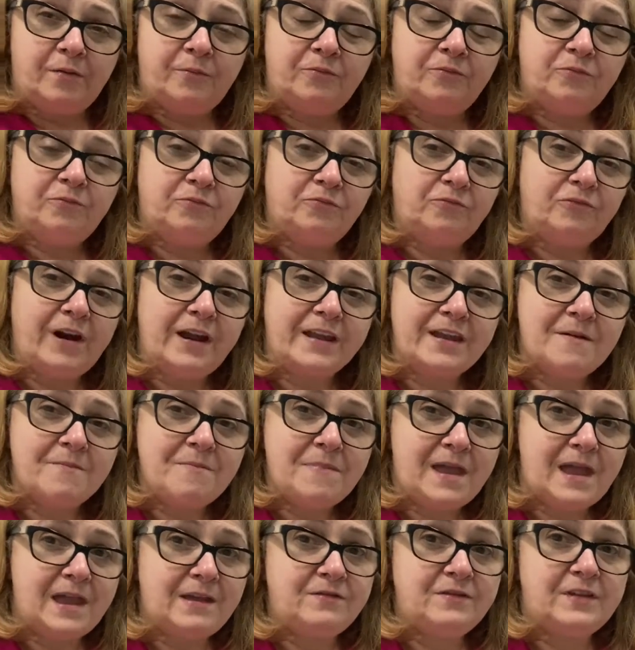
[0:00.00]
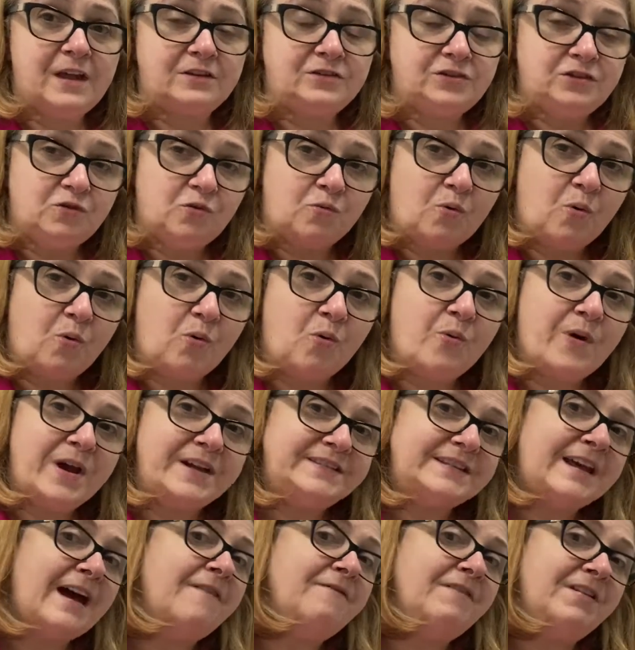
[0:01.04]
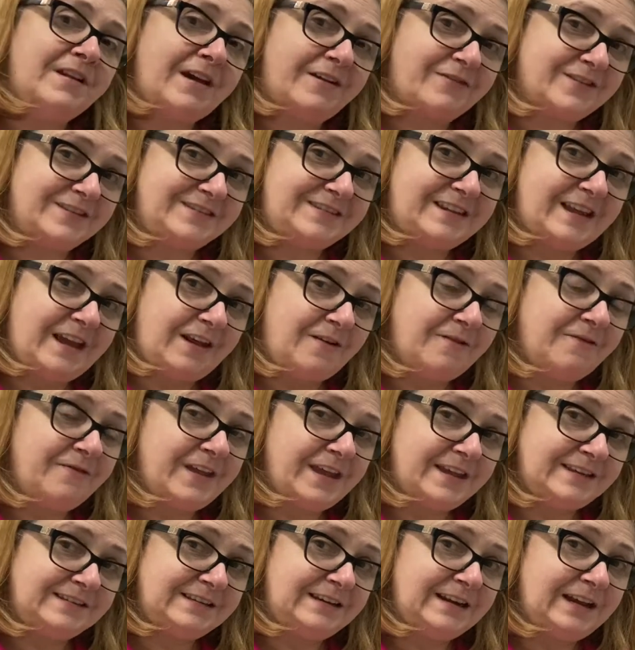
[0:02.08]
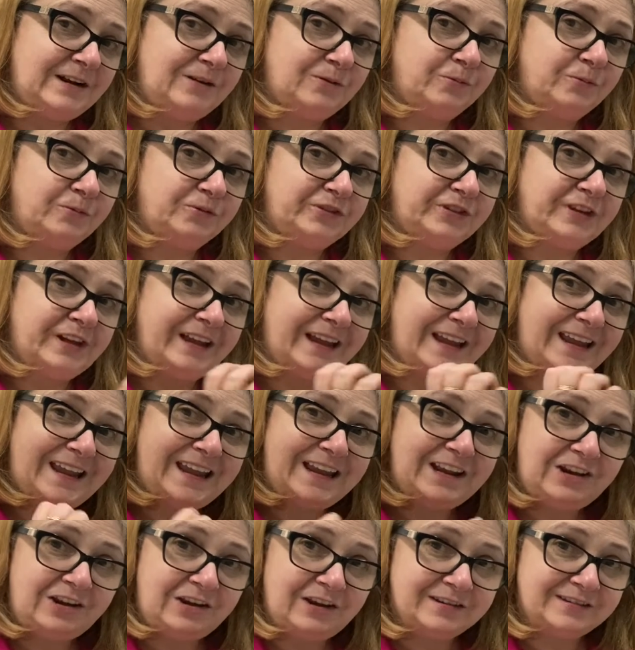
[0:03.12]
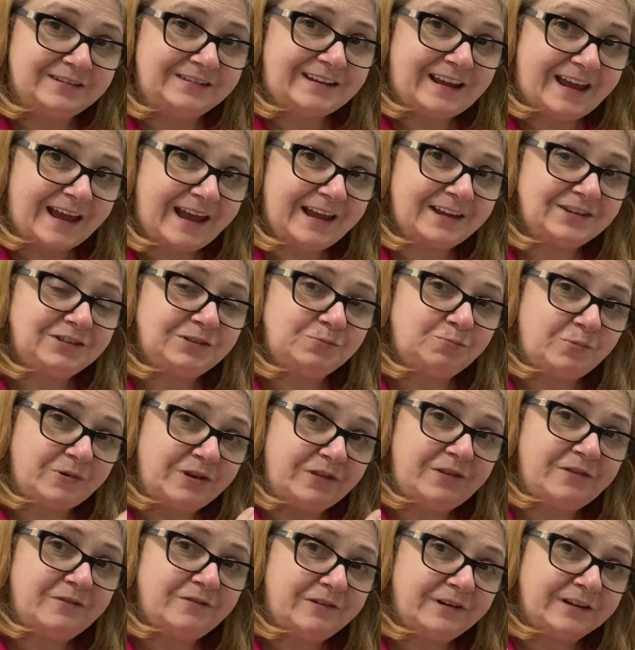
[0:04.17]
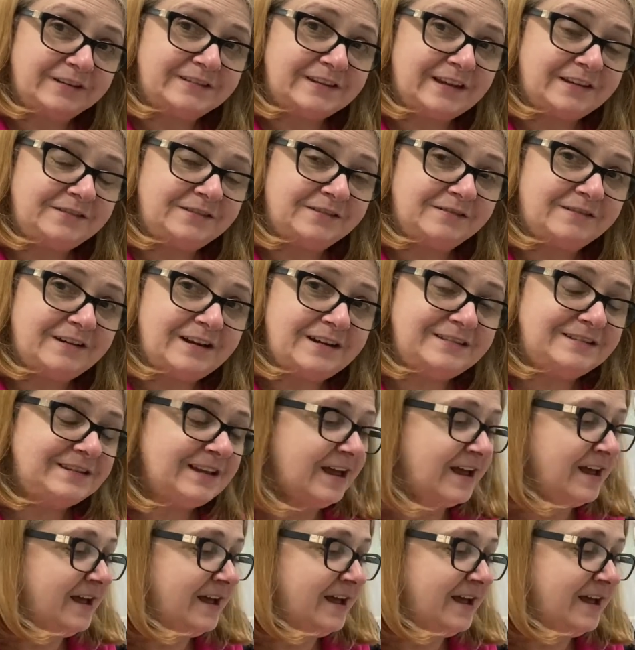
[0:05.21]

recommend that you always have another set of these needles in your stash with your accessories,